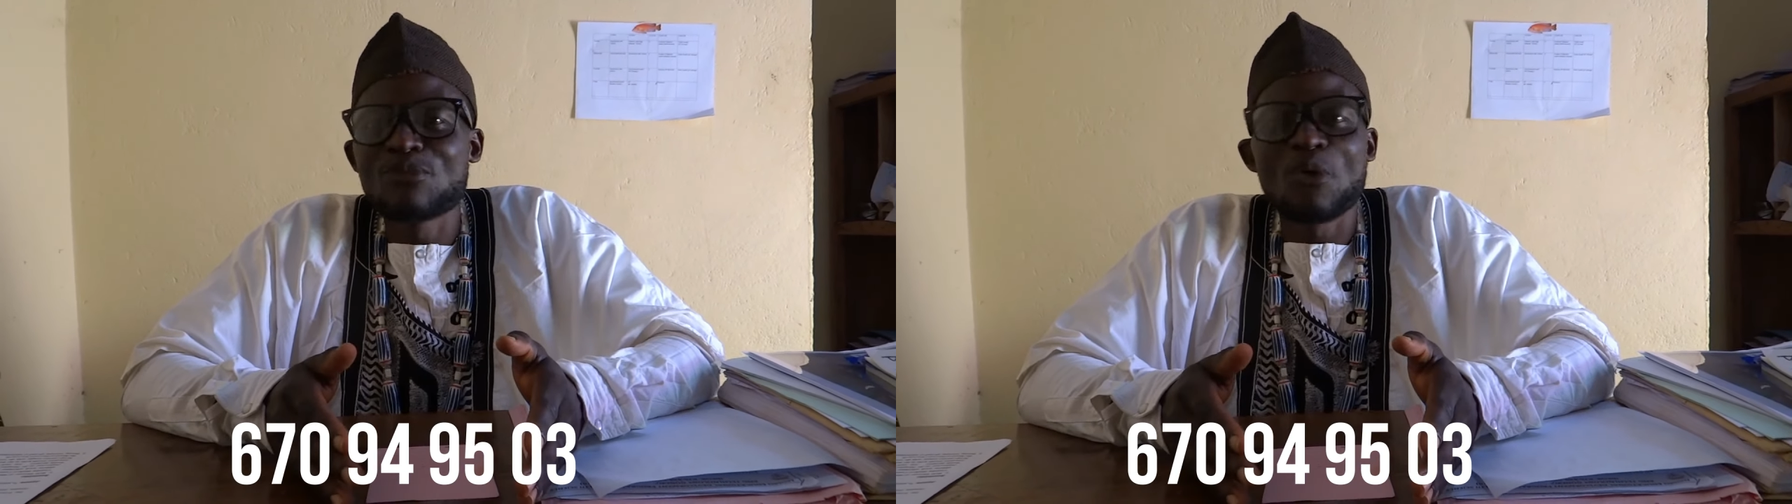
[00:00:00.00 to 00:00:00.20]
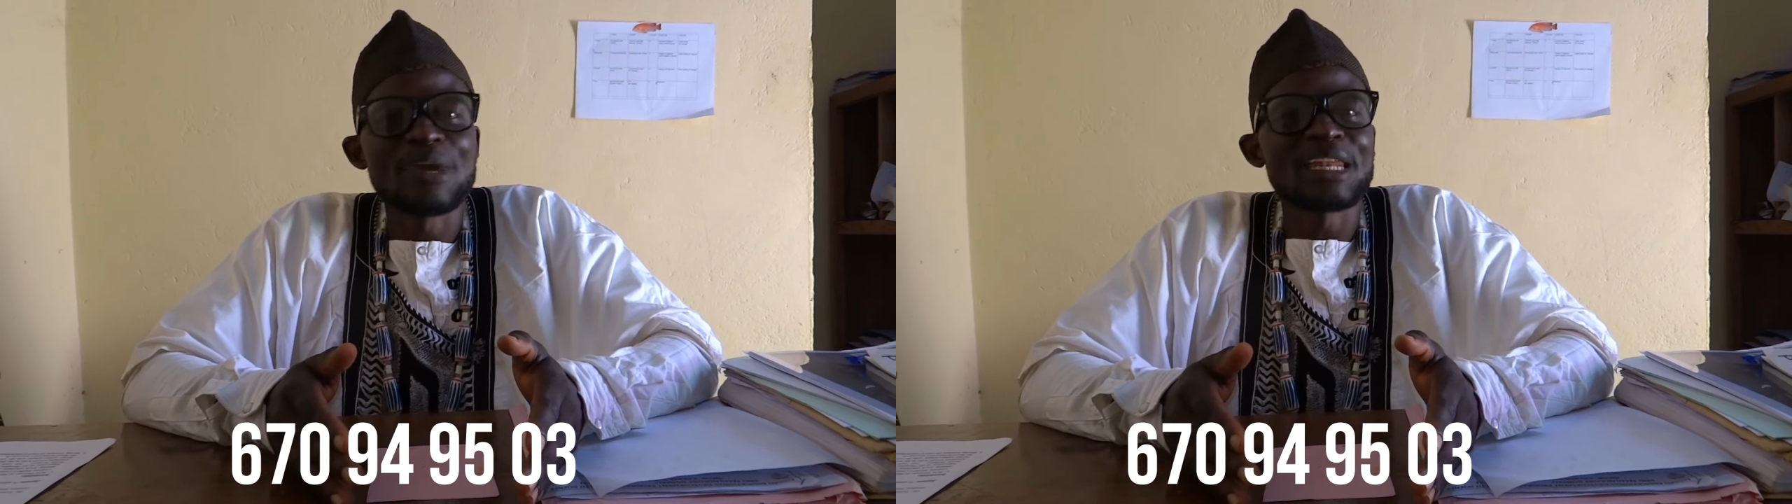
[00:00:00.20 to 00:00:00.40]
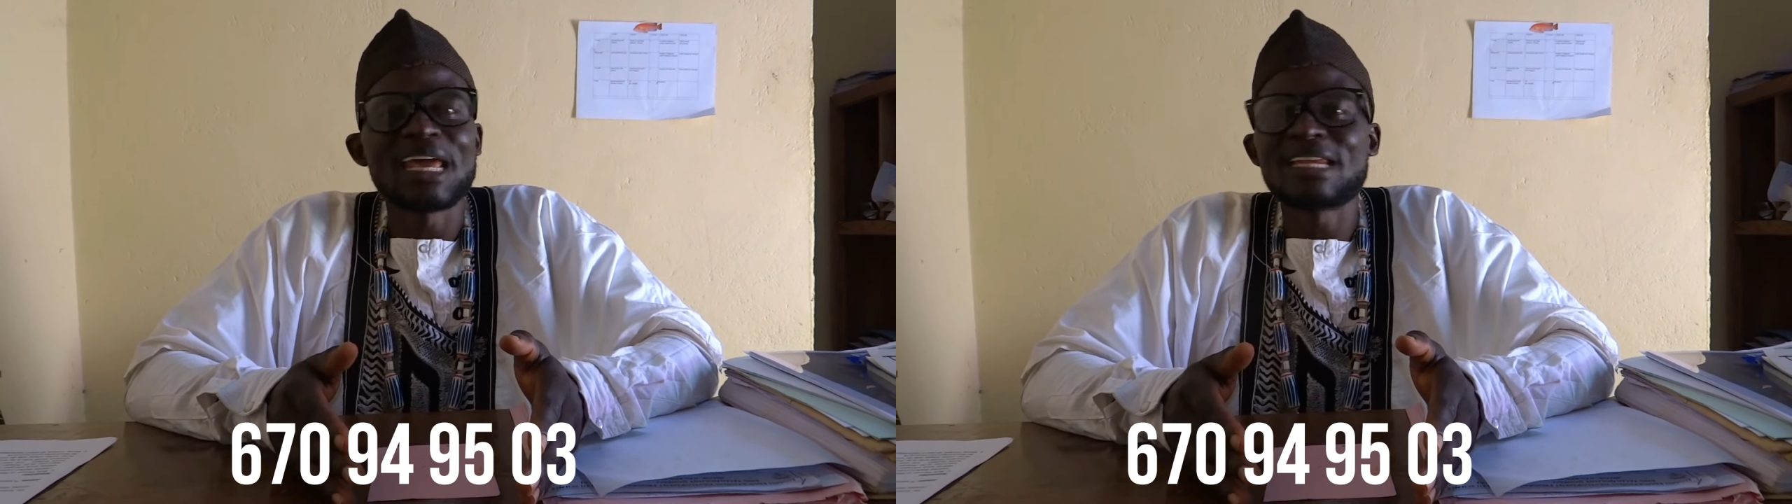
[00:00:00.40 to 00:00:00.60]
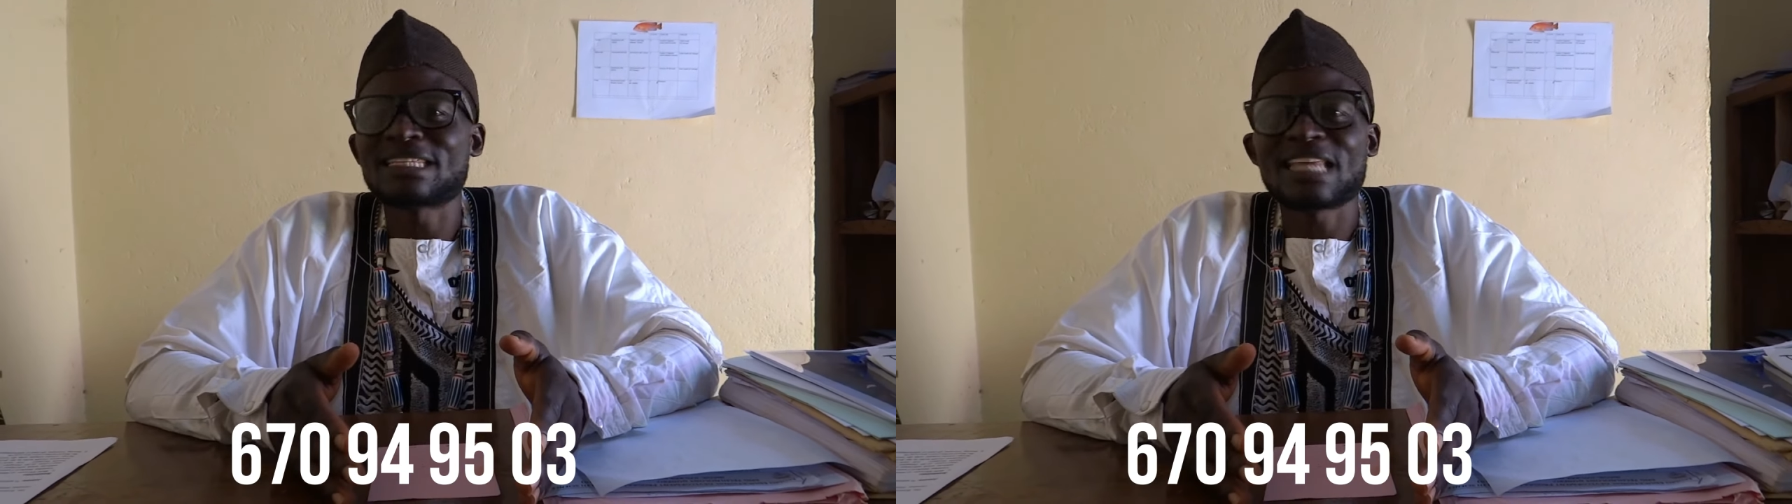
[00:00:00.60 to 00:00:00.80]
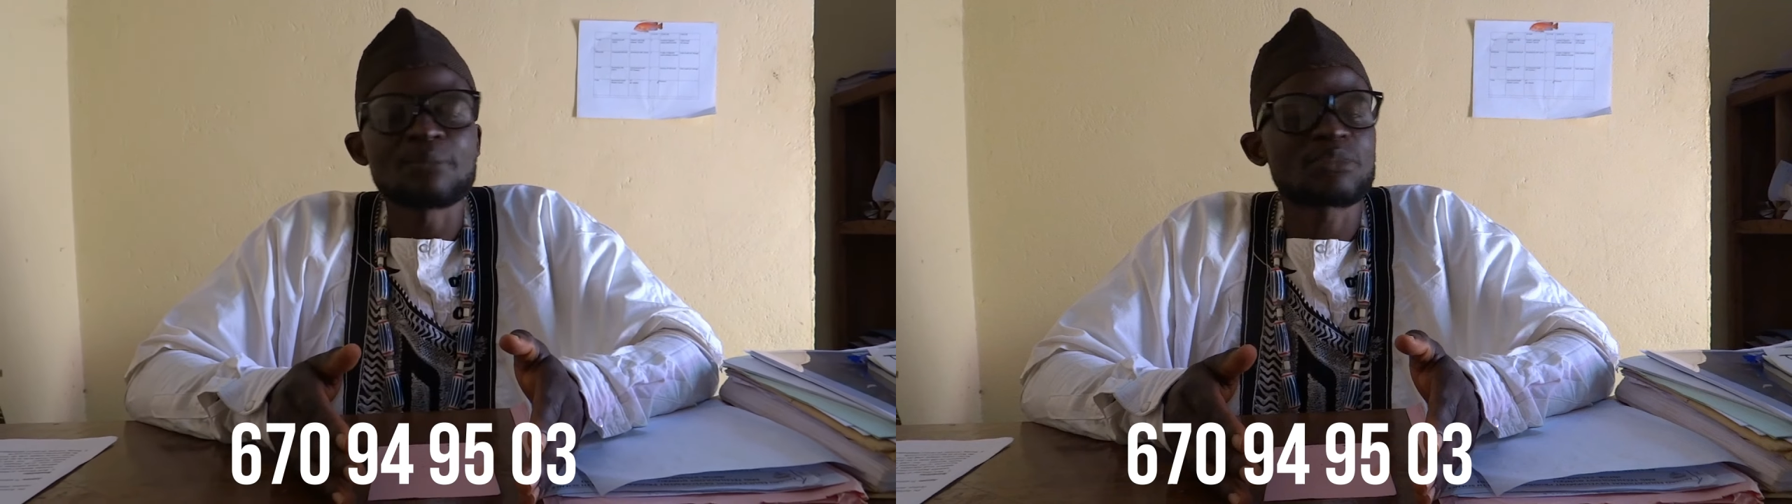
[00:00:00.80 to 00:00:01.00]
moment,
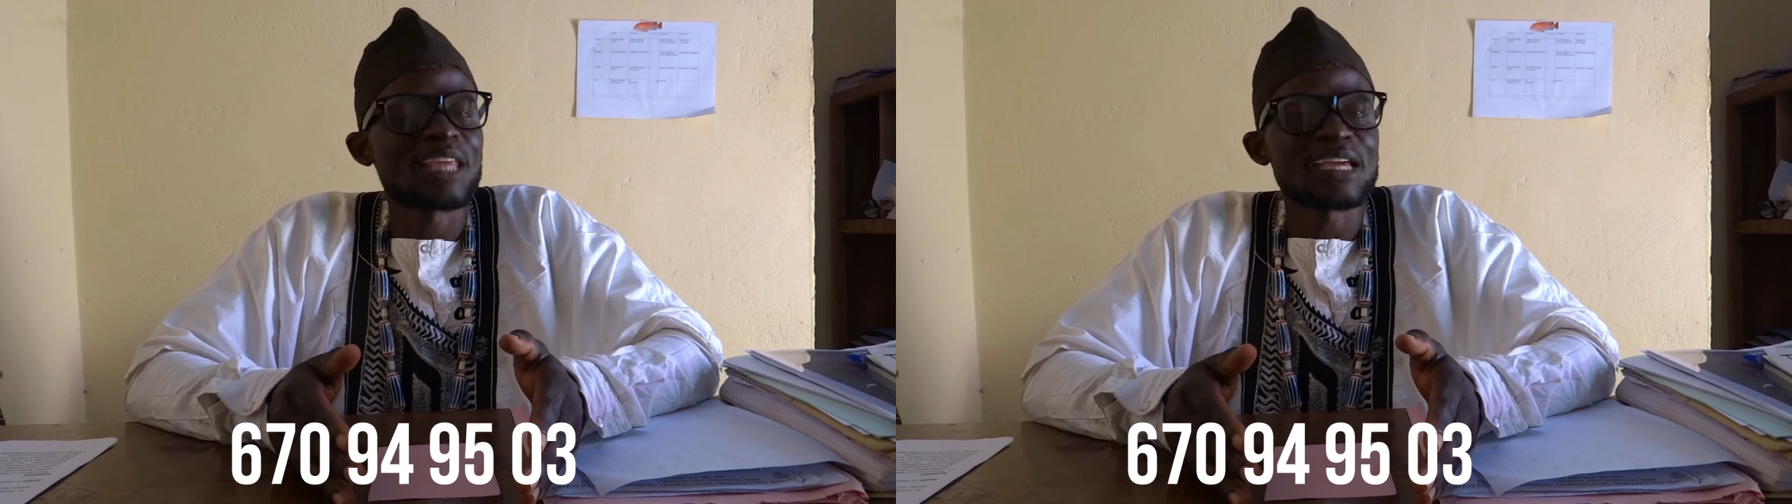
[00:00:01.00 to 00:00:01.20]
anytime.